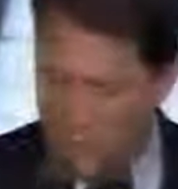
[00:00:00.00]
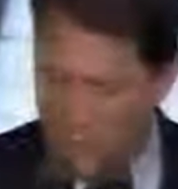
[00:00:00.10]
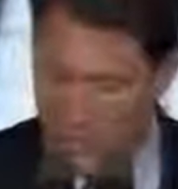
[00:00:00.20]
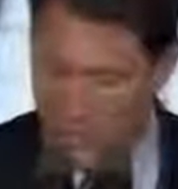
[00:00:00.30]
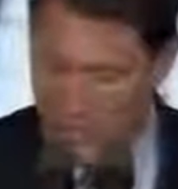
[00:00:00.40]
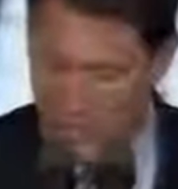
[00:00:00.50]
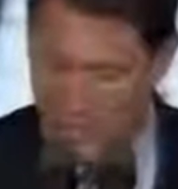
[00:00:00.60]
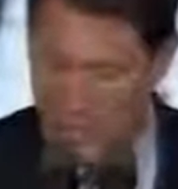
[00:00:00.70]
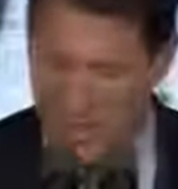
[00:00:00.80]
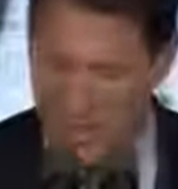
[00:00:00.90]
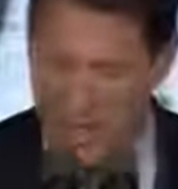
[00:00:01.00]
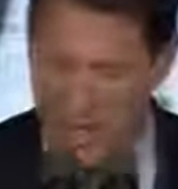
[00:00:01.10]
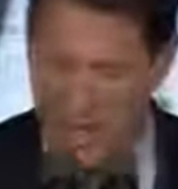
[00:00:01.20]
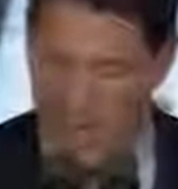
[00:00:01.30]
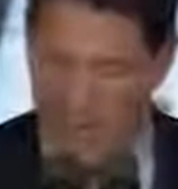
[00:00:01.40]
are present,
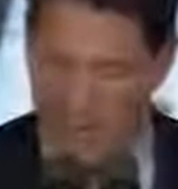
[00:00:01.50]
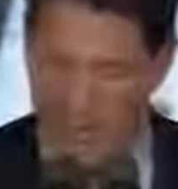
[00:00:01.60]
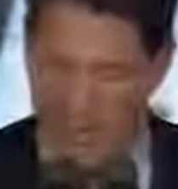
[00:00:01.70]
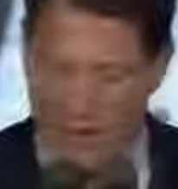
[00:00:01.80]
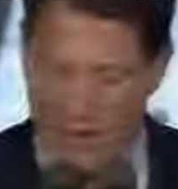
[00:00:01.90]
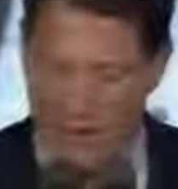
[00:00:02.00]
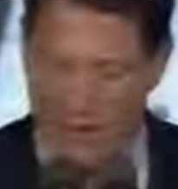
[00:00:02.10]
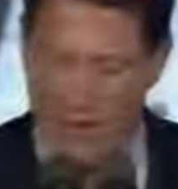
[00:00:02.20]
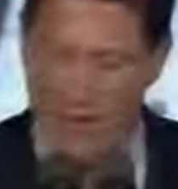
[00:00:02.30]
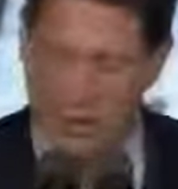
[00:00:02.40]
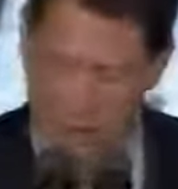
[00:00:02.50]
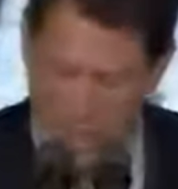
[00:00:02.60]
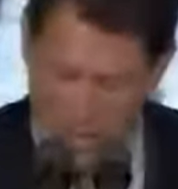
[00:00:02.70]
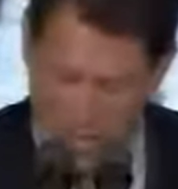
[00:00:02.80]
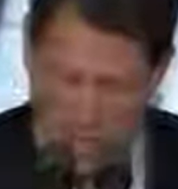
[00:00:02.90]
and uh,
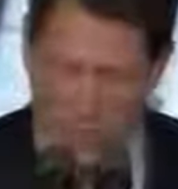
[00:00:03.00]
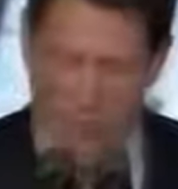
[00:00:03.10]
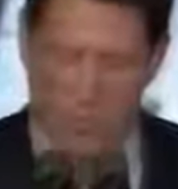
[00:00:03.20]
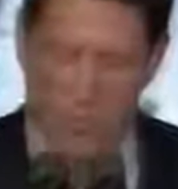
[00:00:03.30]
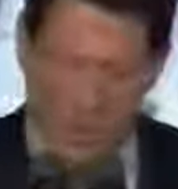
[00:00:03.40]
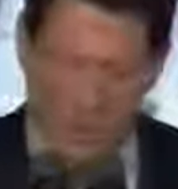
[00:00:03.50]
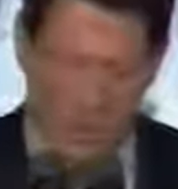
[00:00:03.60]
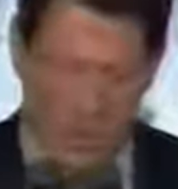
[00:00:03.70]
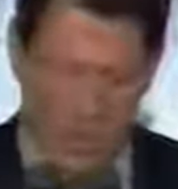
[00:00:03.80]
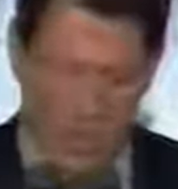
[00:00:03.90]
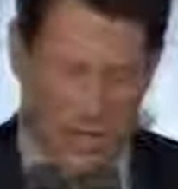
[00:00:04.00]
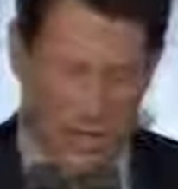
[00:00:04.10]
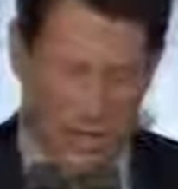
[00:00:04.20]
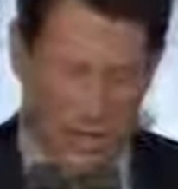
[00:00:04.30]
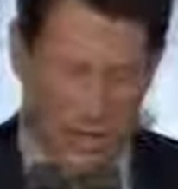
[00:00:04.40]
several members of
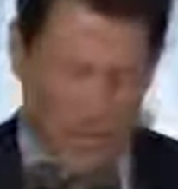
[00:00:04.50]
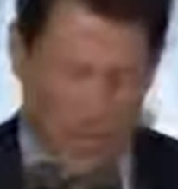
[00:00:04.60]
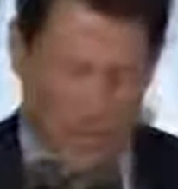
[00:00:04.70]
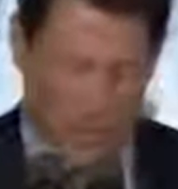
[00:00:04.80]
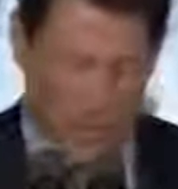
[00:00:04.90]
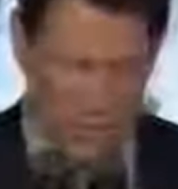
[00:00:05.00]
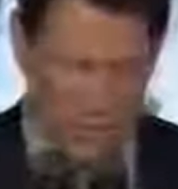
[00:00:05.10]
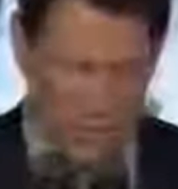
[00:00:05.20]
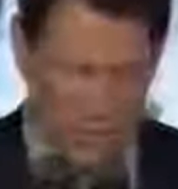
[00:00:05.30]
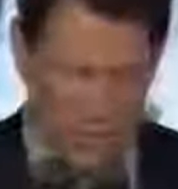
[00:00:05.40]
the bipartisan